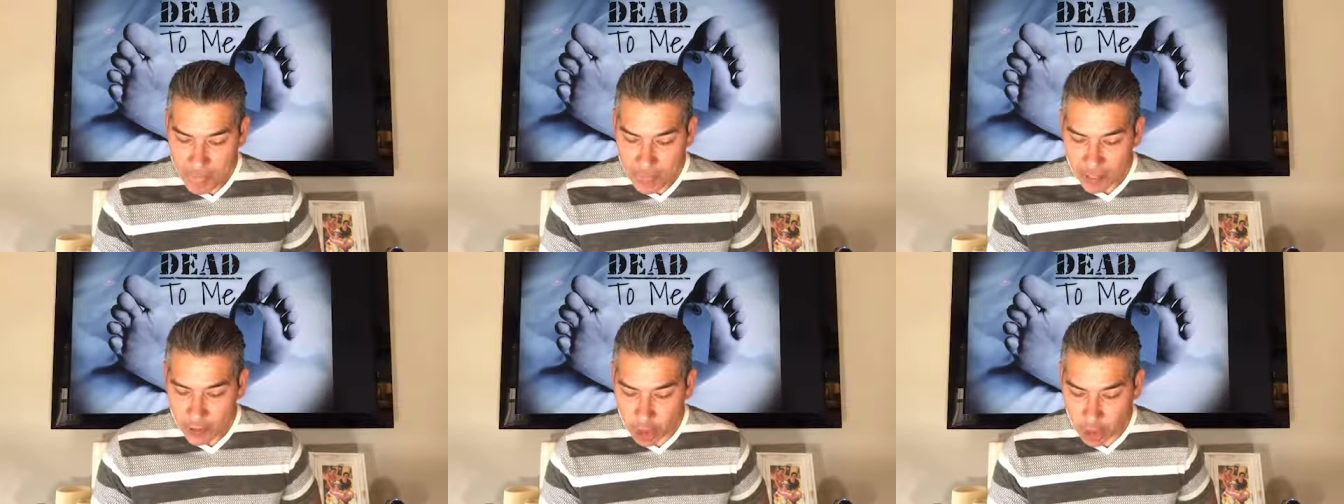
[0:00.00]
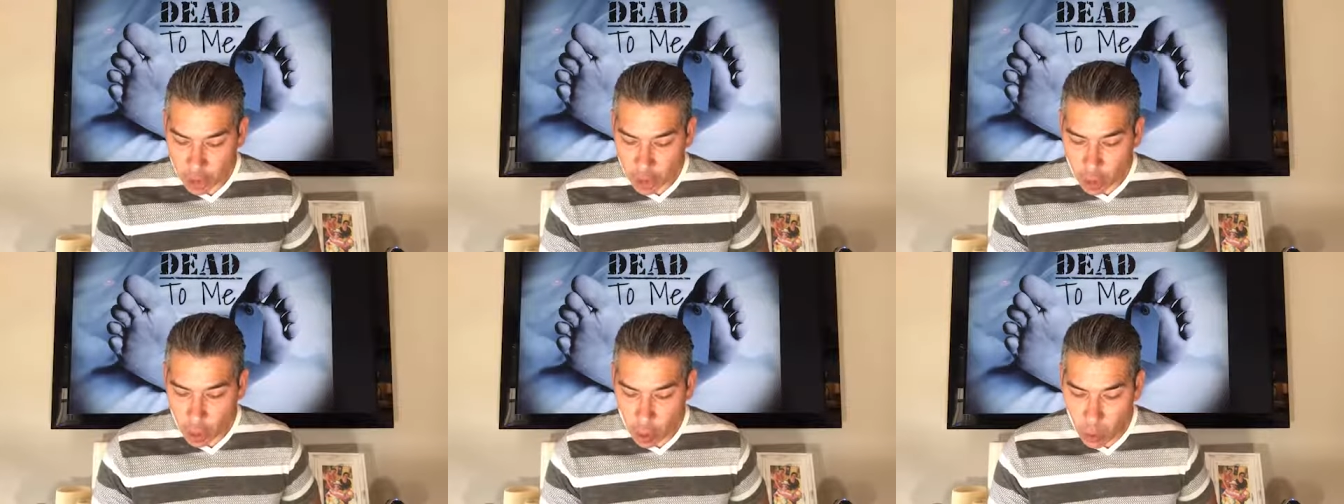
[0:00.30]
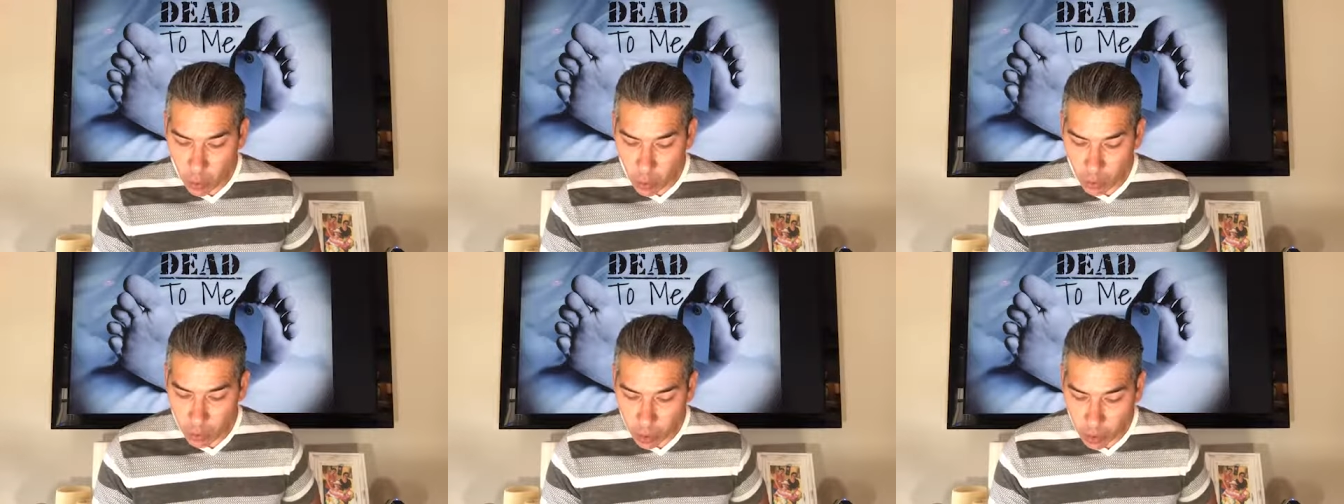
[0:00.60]

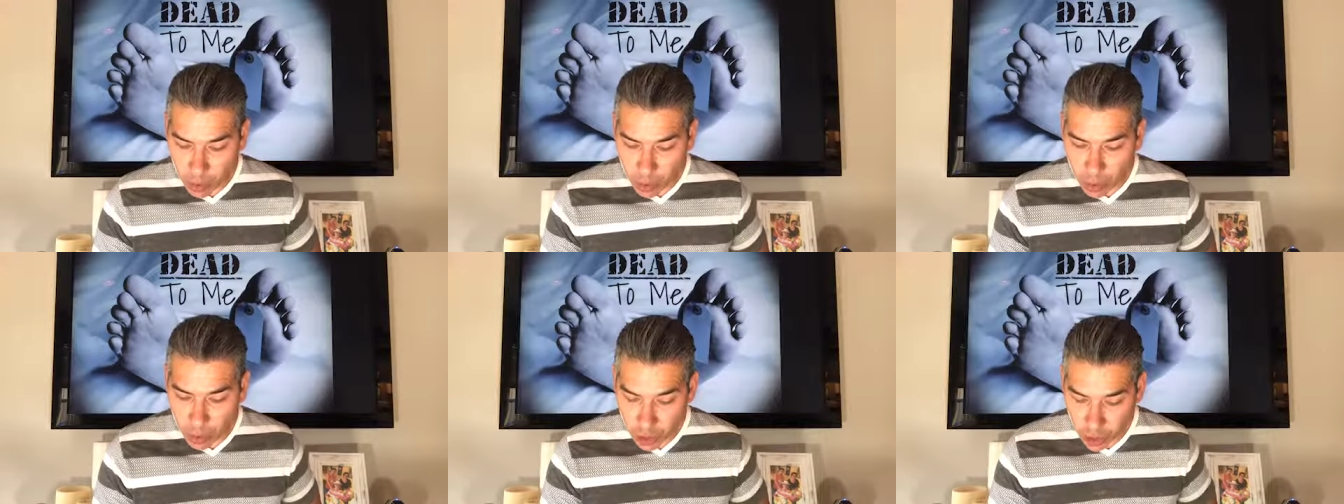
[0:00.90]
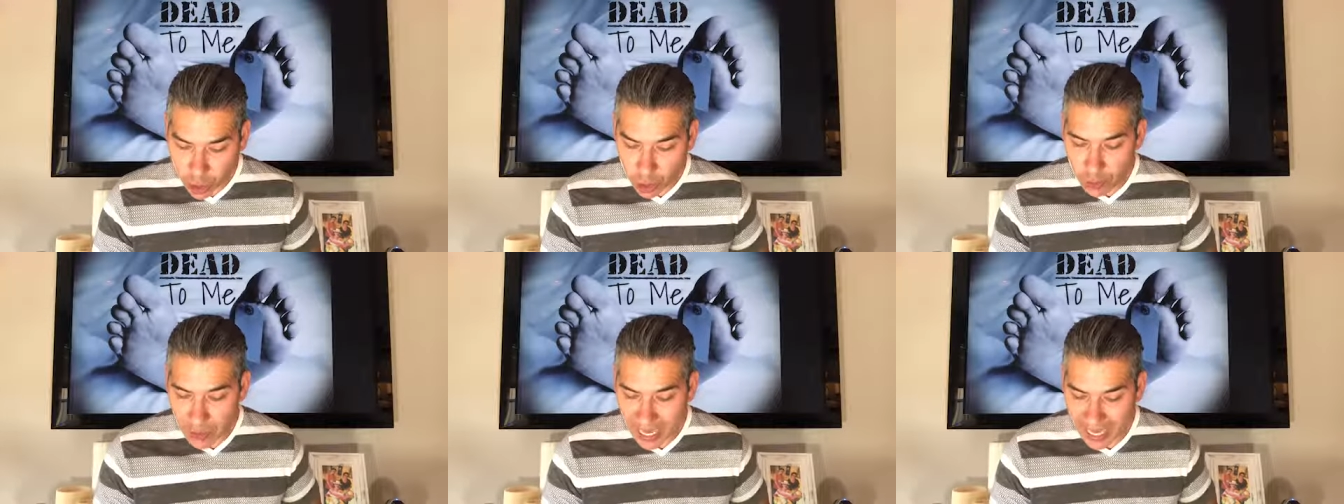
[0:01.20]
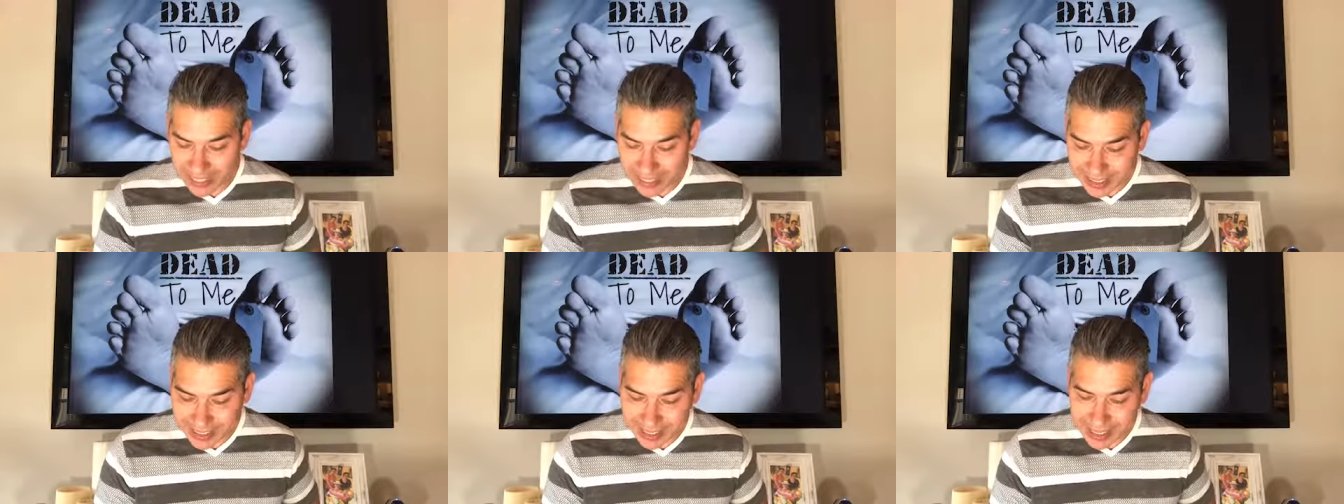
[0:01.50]
so, so
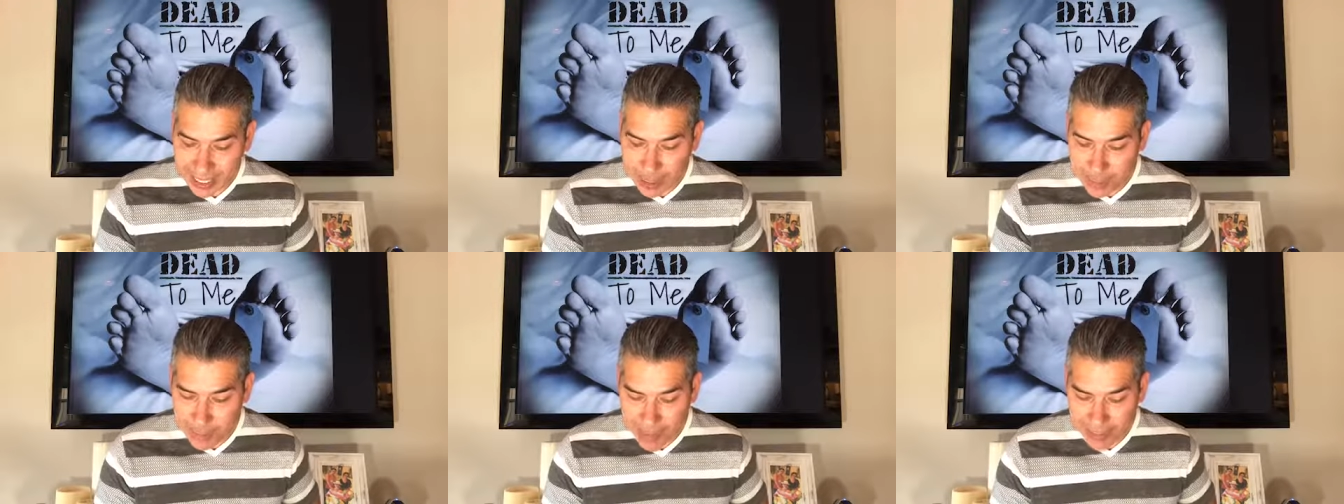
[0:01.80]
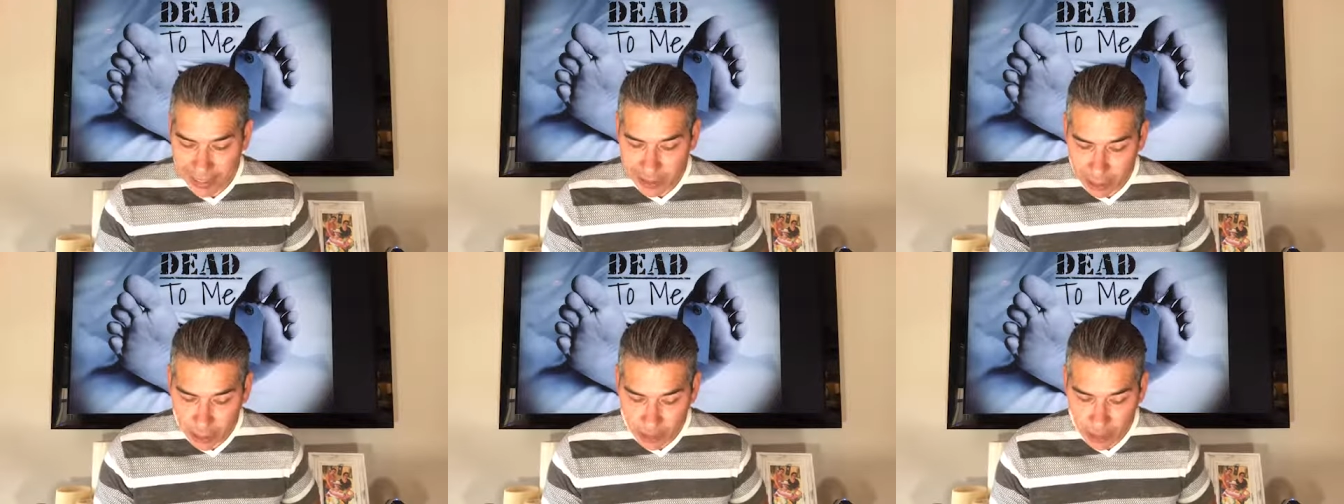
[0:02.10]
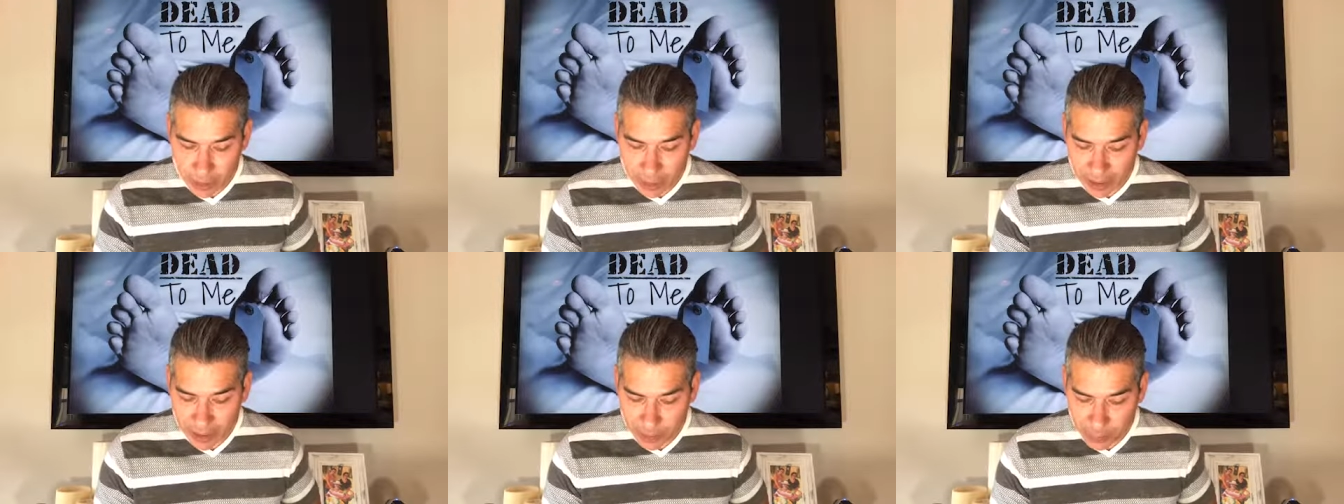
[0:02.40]
that sin might
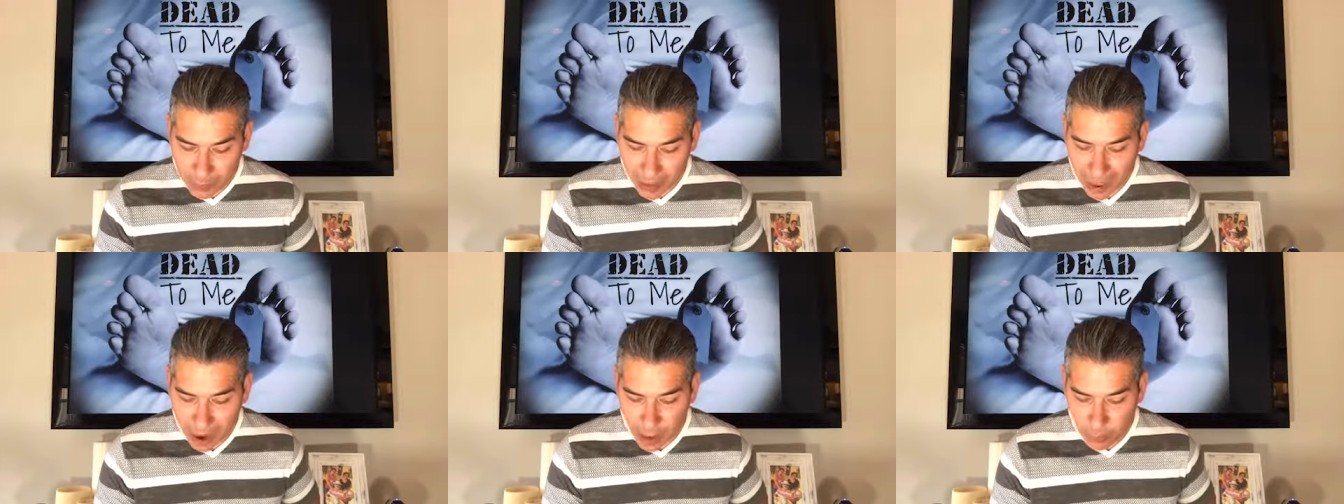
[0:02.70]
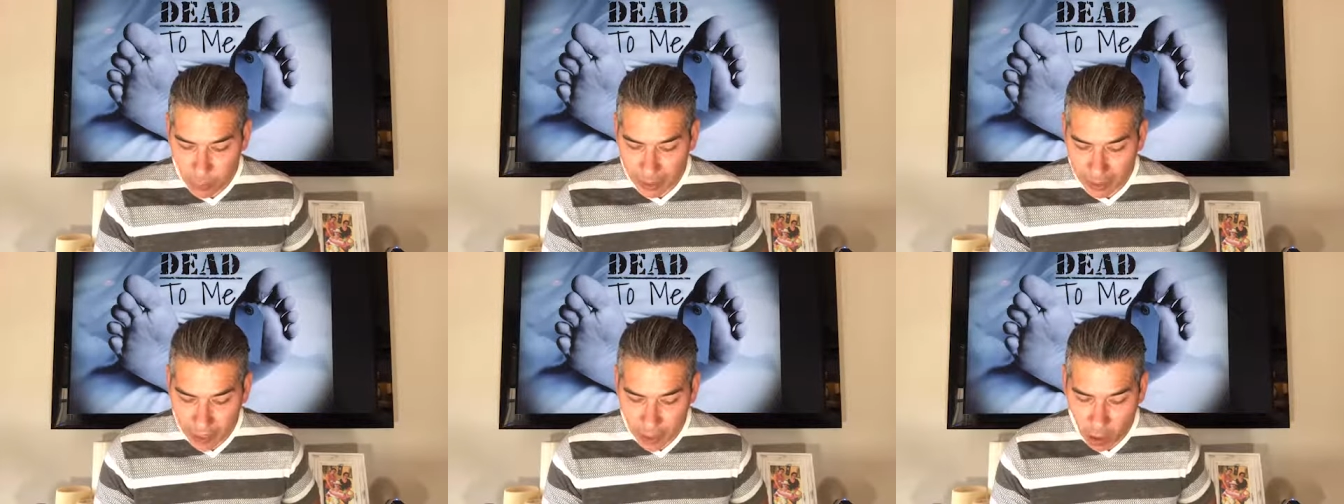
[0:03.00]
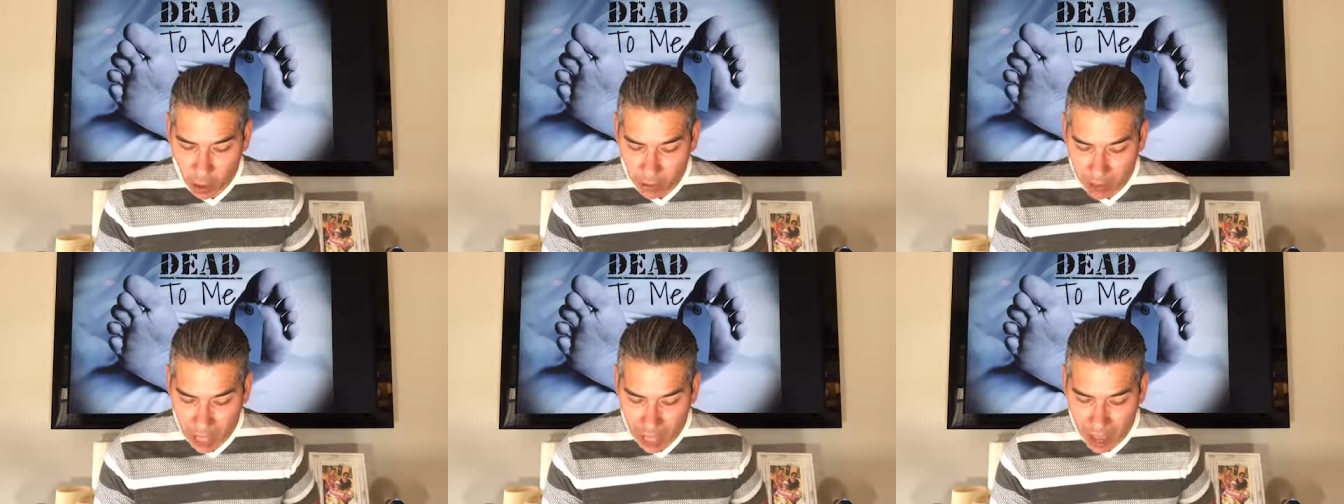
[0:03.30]
lose its power in
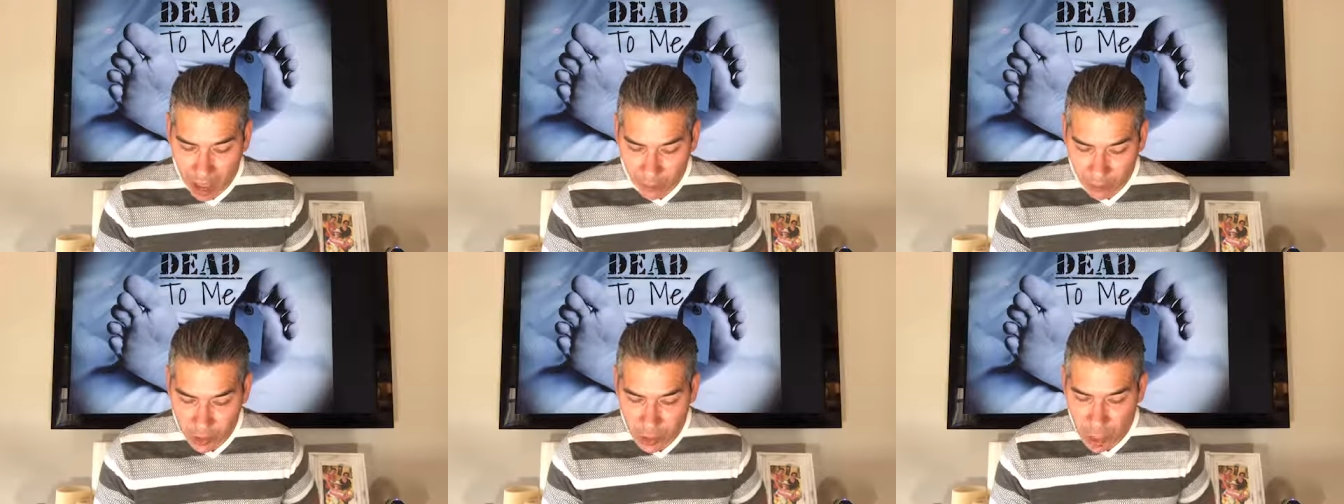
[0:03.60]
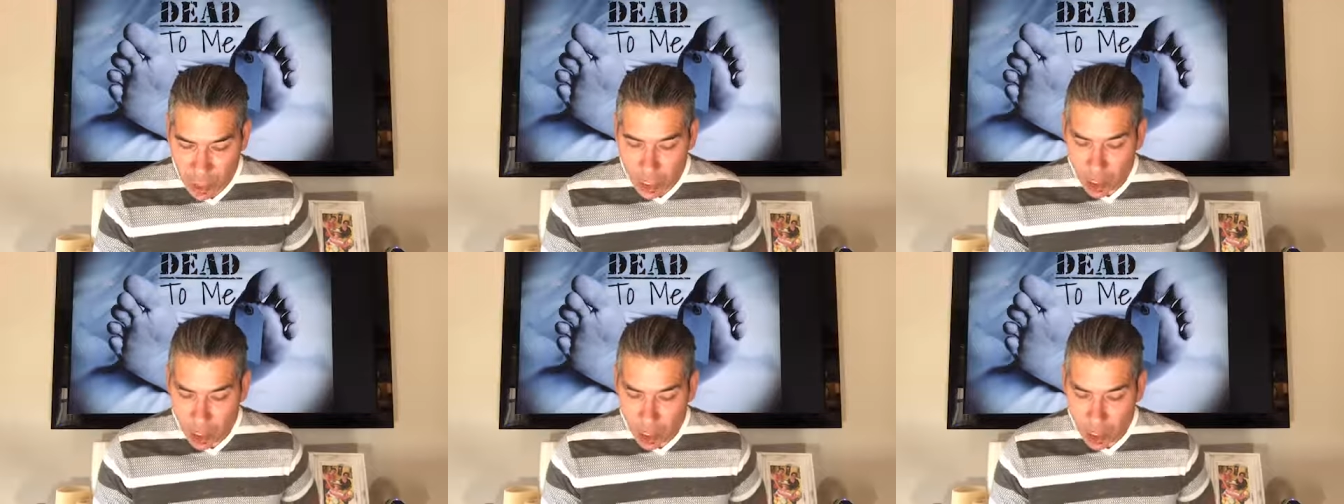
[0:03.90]
our lives.